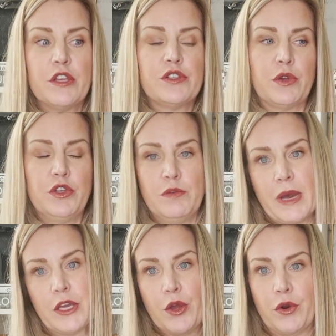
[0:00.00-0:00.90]
So you
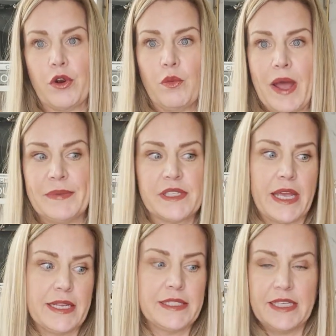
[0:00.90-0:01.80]
might go to her
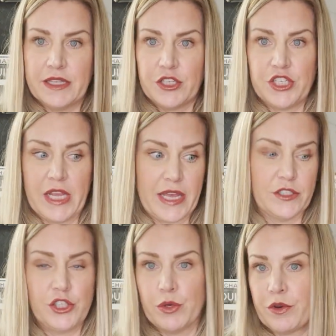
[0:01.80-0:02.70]
website and see that she
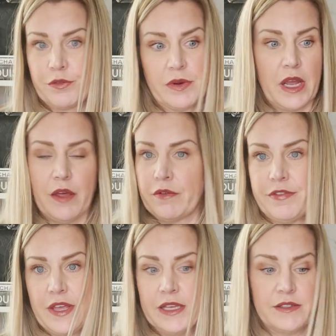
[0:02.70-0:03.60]
has 2 or 3 other
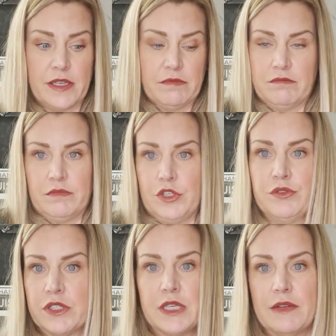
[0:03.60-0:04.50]
things that you
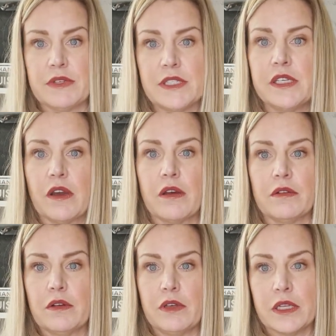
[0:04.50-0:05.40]
just didn't even see
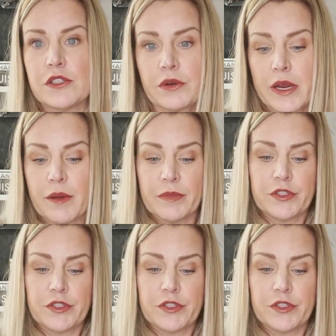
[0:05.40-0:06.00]
on Instagram.